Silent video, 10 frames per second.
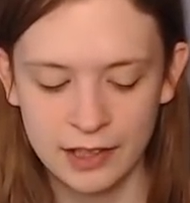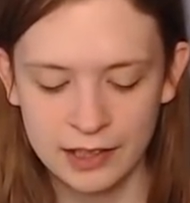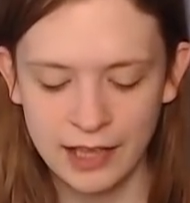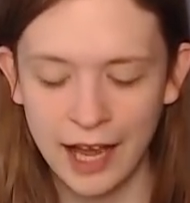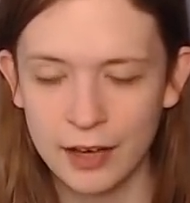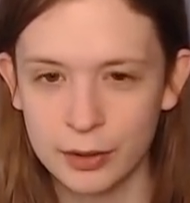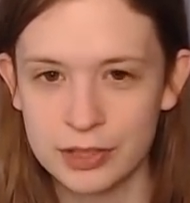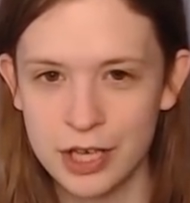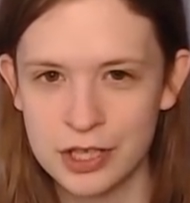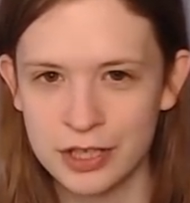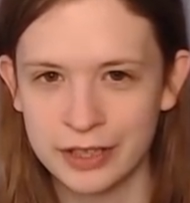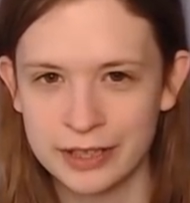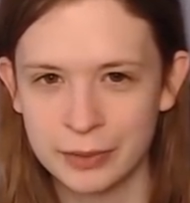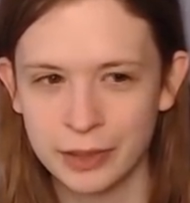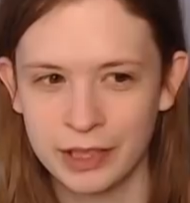The categorization in
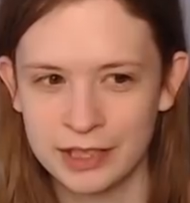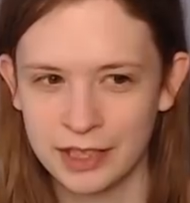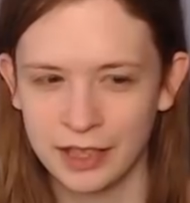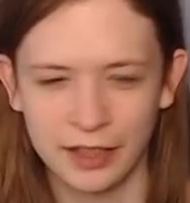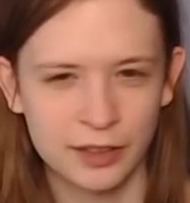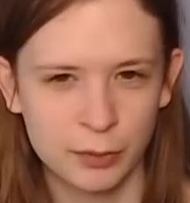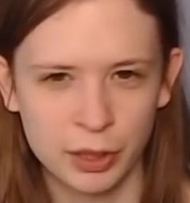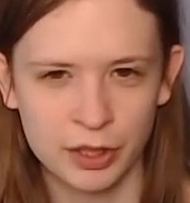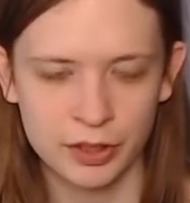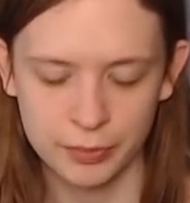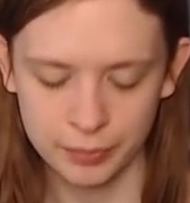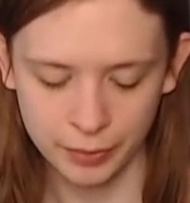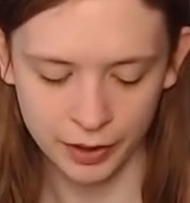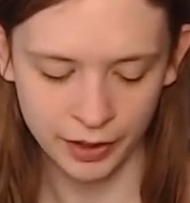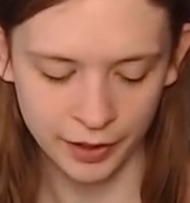this one is kind of weird,
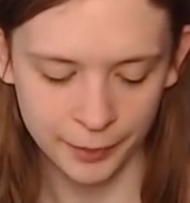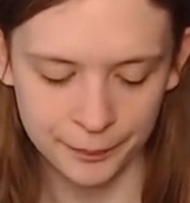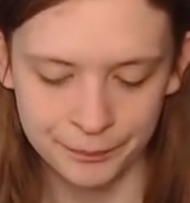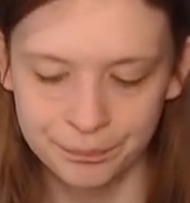but yeah.